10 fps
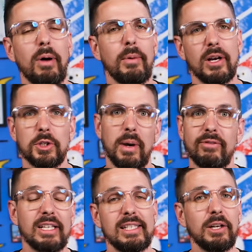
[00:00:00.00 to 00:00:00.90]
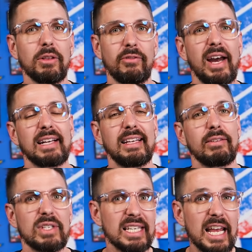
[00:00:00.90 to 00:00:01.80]
but we also have to consider the fact that
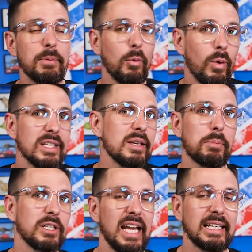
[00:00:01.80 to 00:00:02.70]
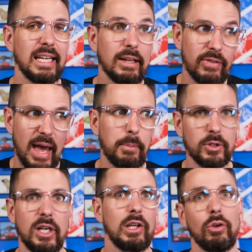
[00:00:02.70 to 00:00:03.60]
if Snape wasn't protecting that
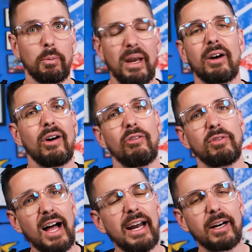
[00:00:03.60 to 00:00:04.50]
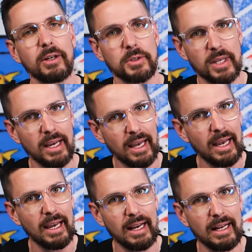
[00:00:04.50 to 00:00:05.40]
particular pair of flyers,
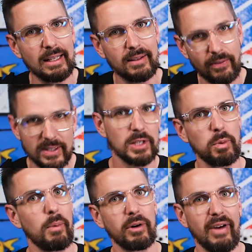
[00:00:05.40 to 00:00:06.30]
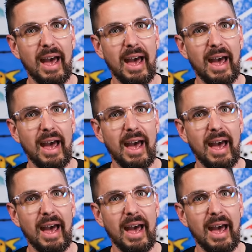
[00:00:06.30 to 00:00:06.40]
then this is what would have